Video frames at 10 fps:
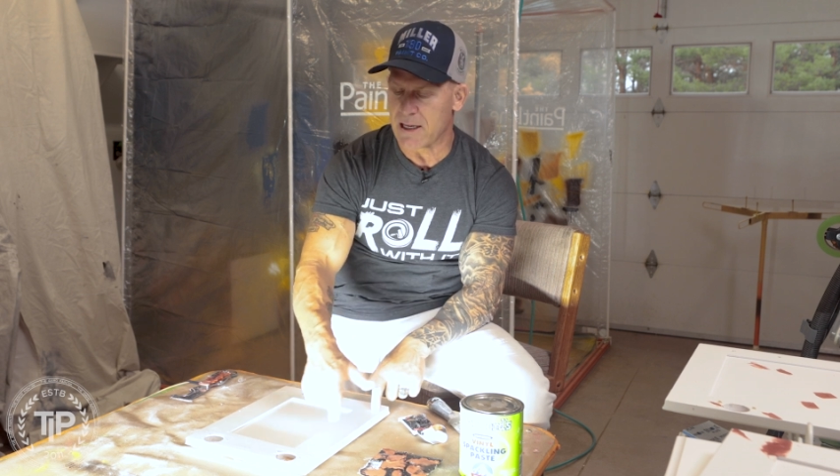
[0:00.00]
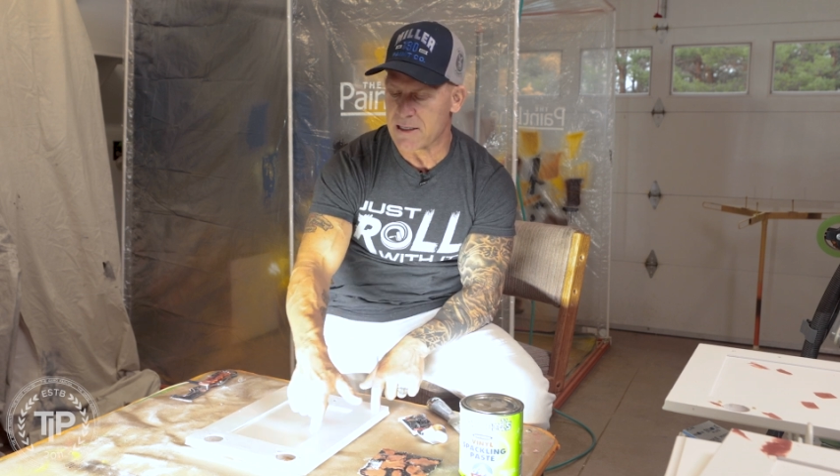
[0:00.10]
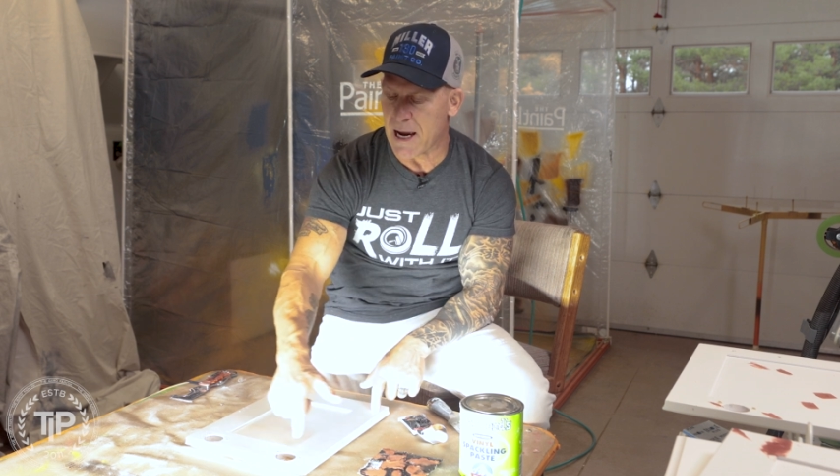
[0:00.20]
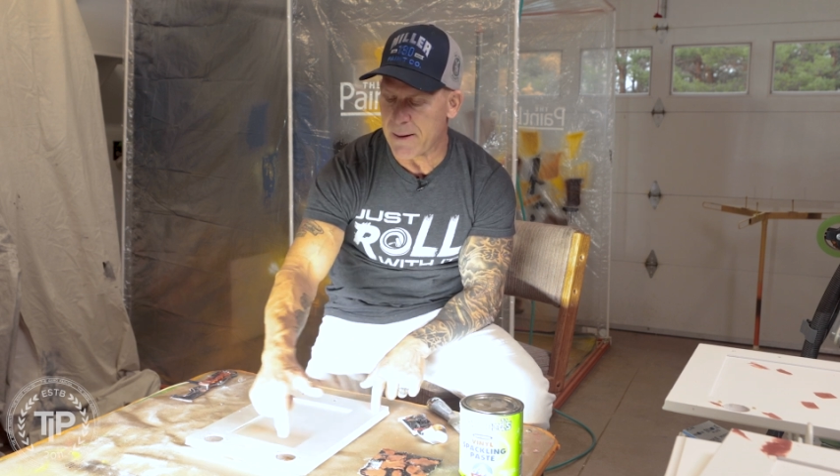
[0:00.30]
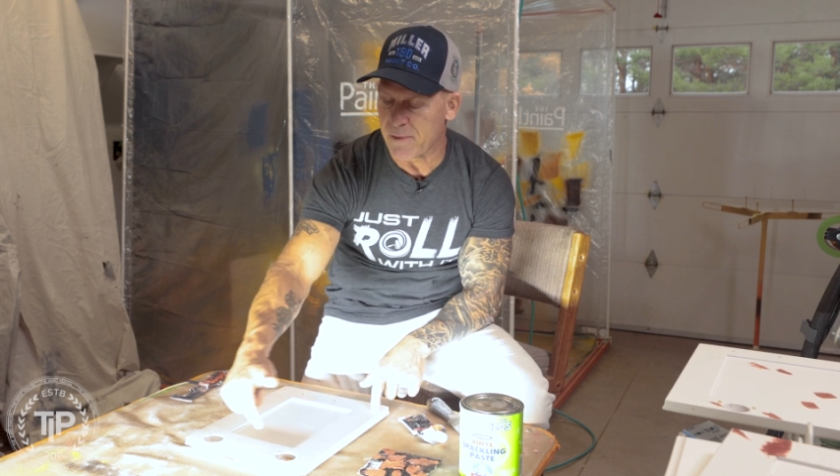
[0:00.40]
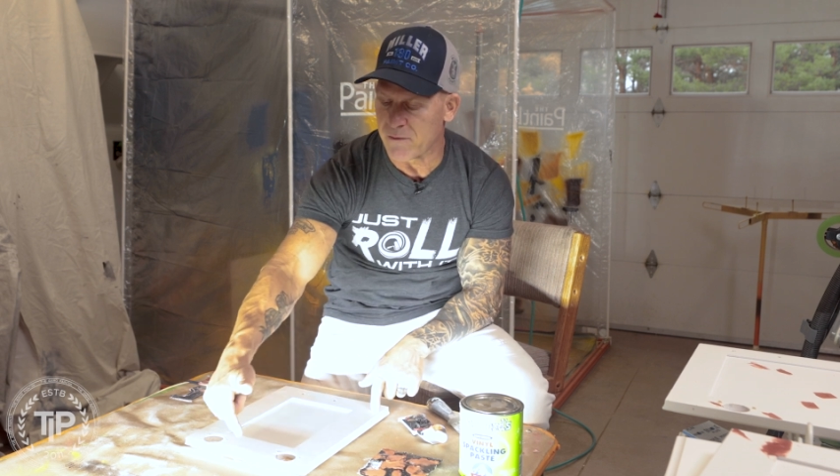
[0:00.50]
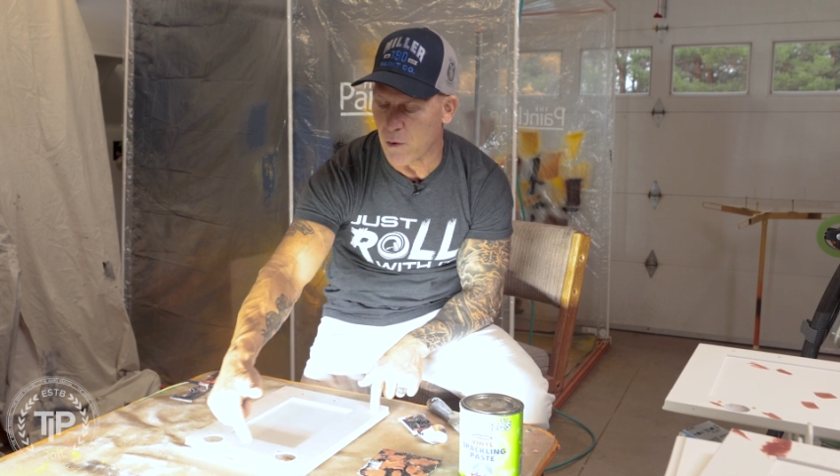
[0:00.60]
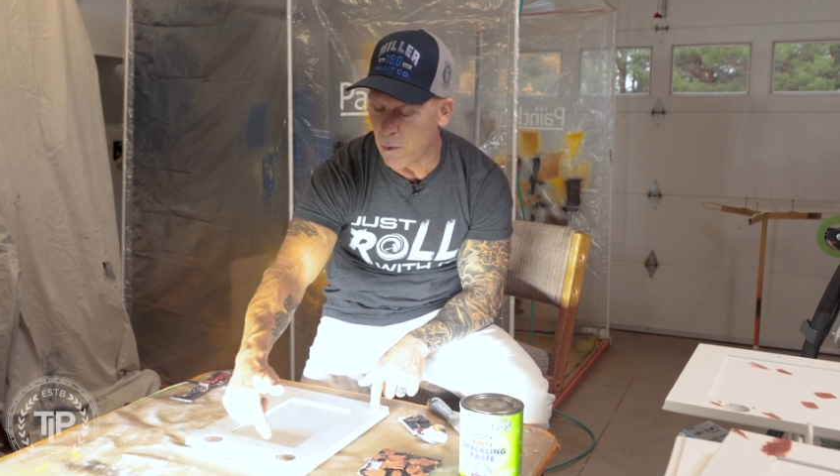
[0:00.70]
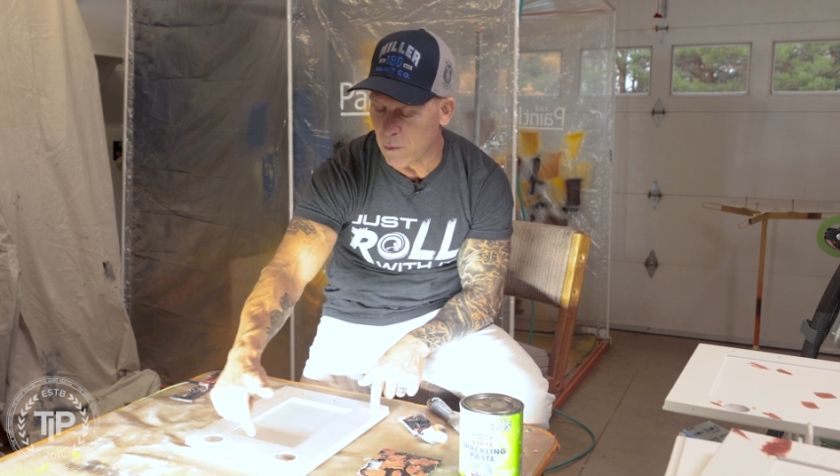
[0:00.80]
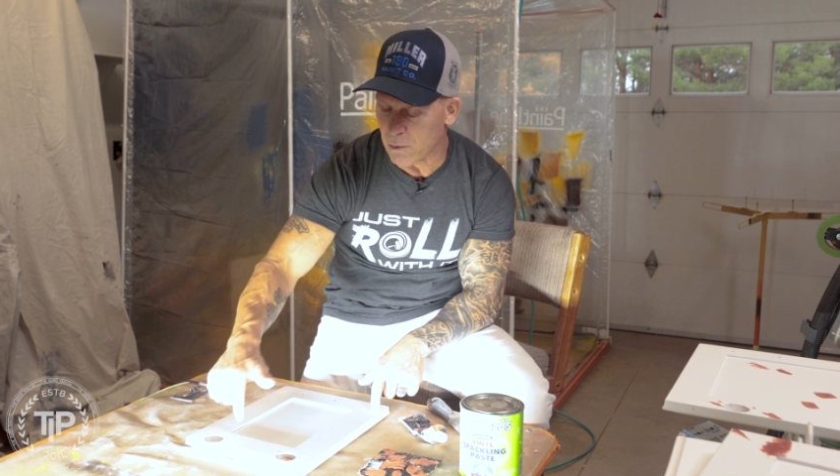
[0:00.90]
any type of
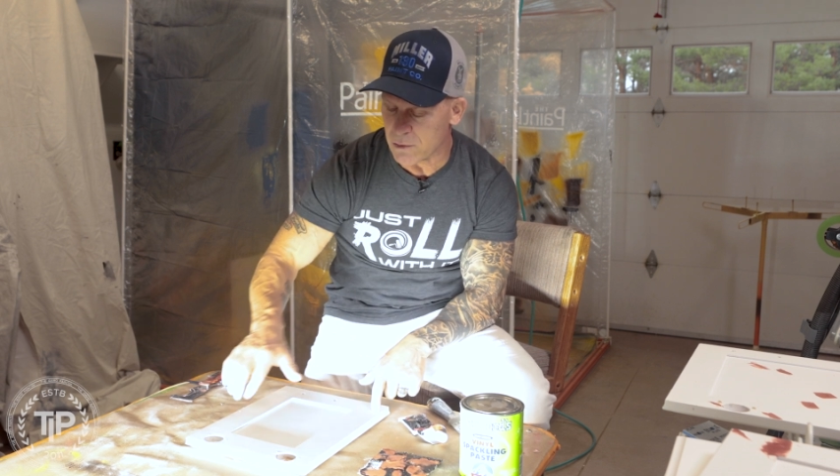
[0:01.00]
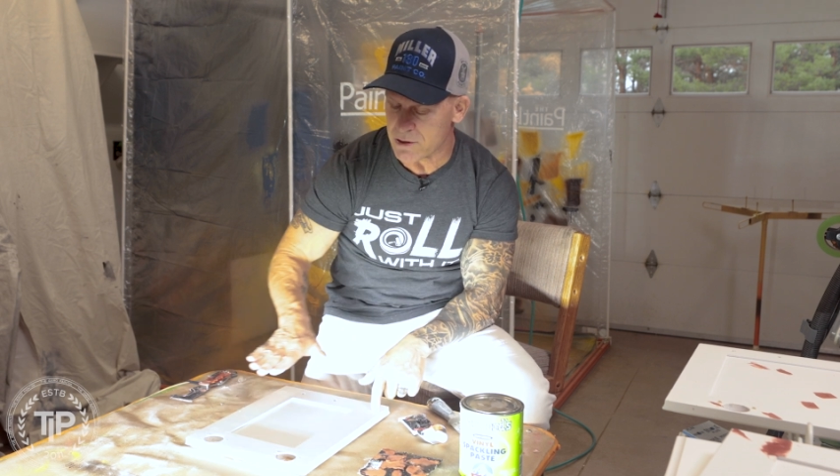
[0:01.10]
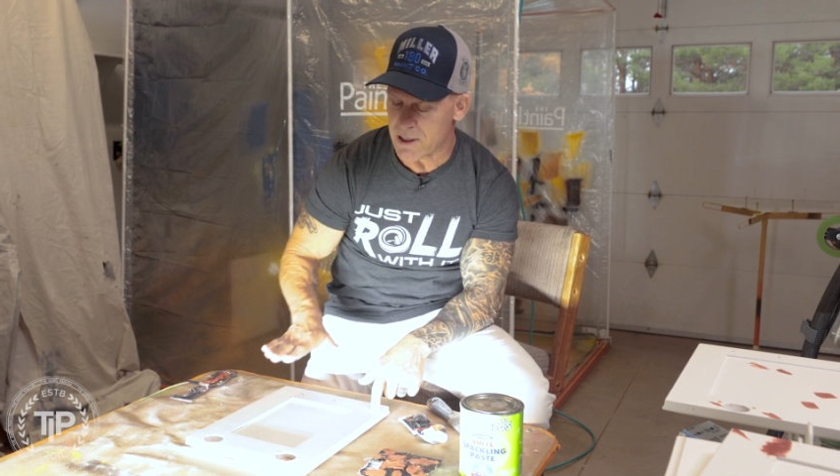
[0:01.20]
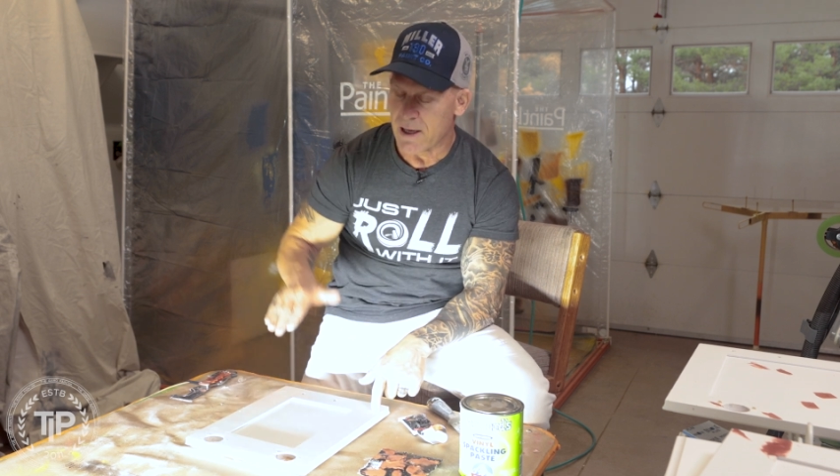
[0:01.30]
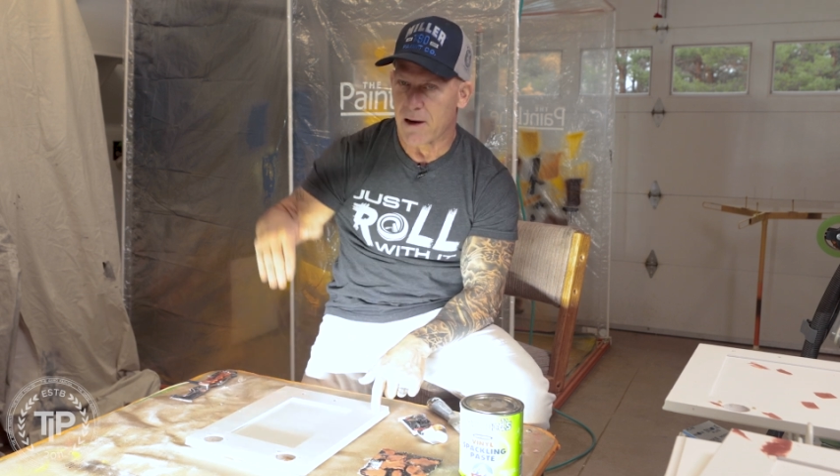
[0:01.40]
holes